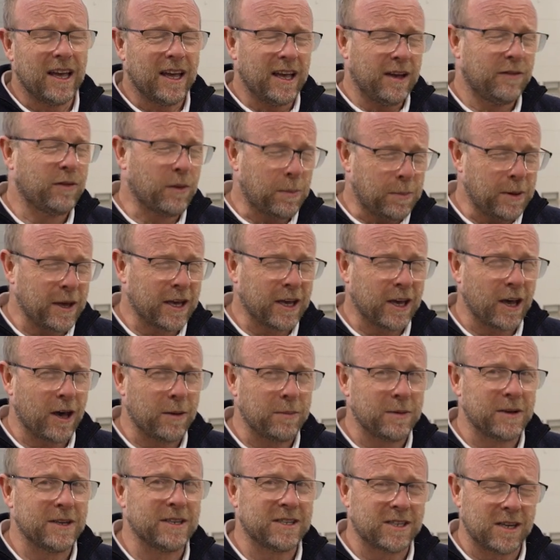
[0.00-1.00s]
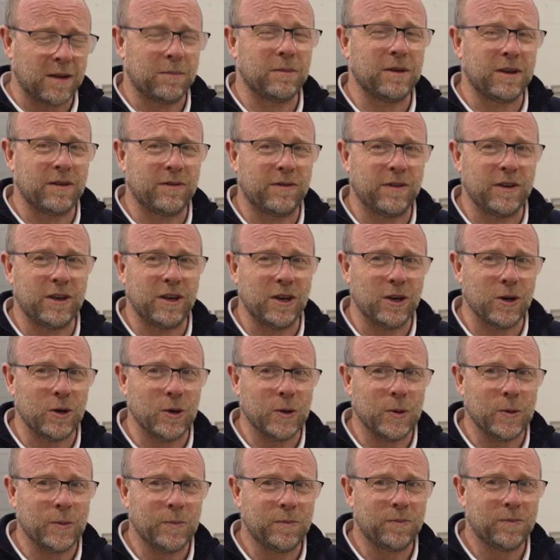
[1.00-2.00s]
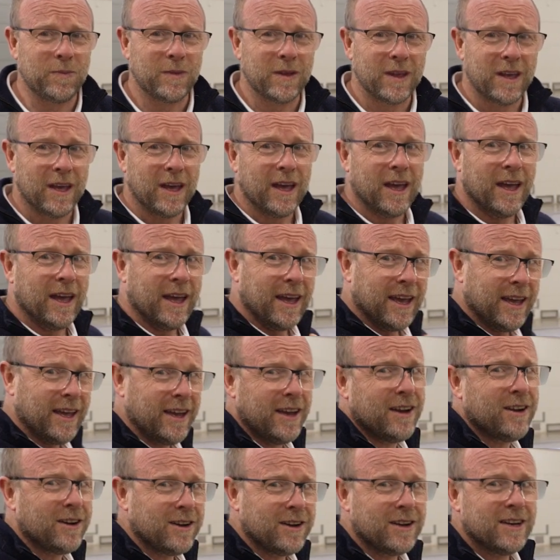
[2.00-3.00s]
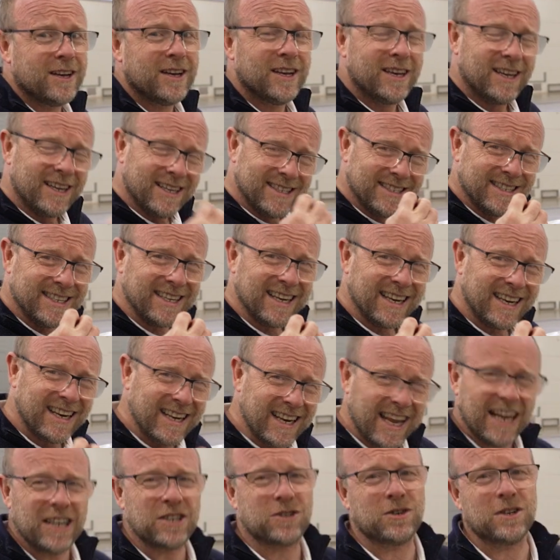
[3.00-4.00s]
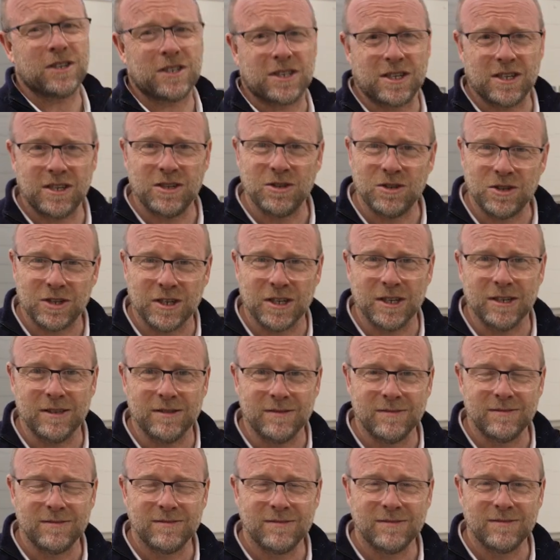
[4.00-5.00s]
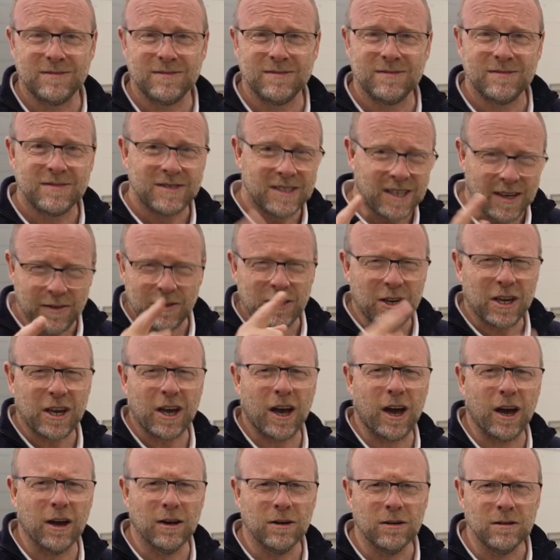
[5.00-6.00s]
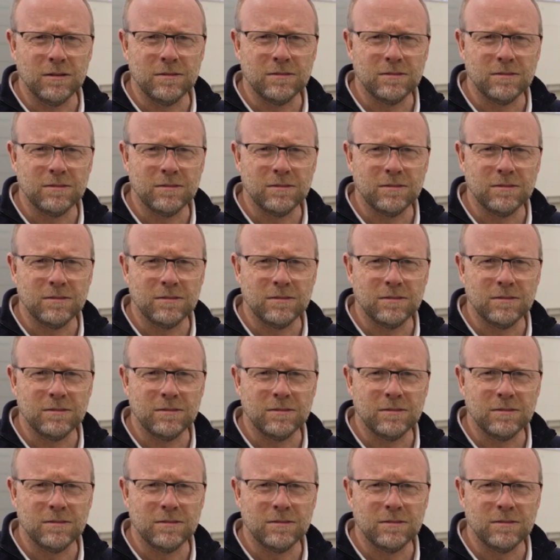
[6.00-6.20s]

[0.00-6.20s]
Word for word: if a pickup is something for you, here is the electric solution. Give it a go.